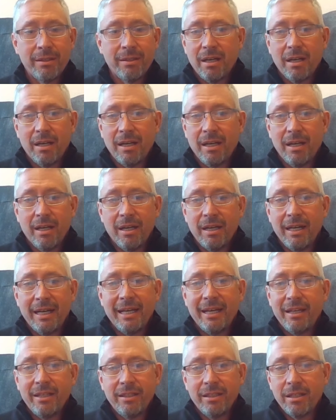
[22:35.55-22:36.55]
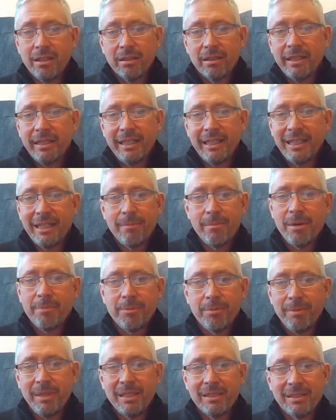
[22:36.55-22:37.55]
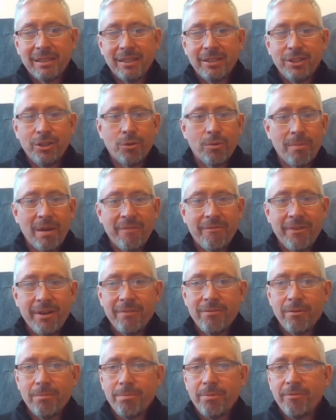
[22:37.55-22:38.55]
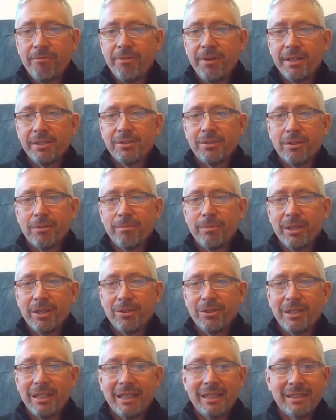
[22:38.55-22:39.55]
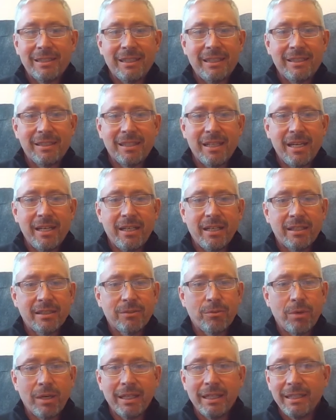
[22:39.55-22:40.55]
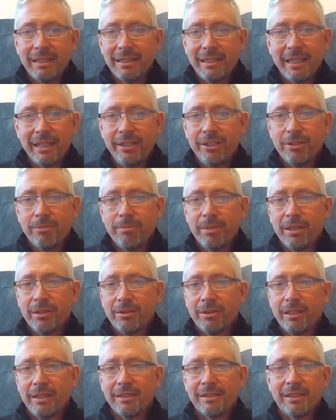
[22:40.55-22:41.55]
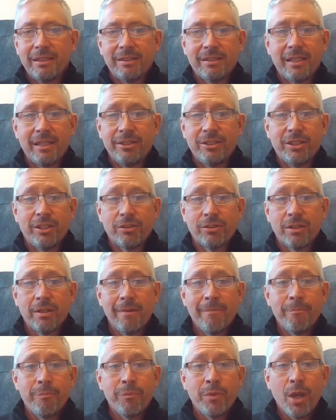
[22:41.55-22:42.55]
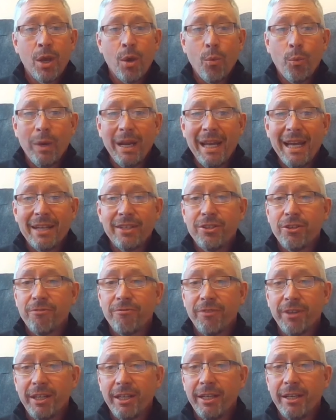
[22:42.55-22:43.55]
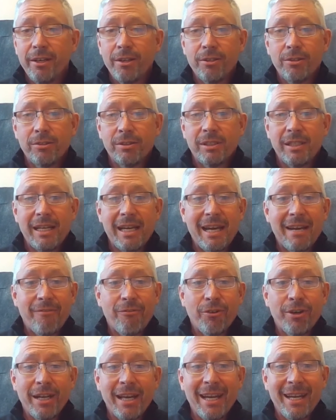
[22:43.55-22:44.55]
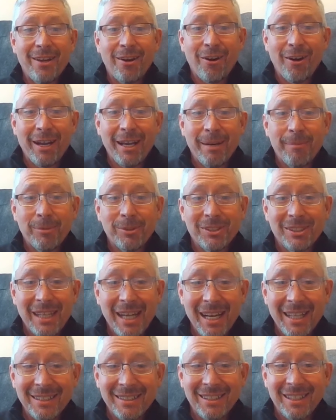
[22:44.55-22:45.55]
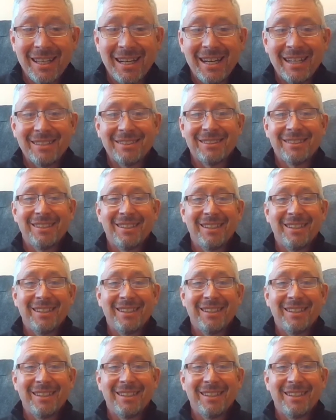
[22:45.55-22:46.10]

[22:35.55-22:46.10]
I had a young lady come up to me and said, "You were my favorite professor at Middle Tennessee State." And I said, "Well, I didn't teach at Middle Tennessee State." And she goes, "We had your videos every day in our animal science class."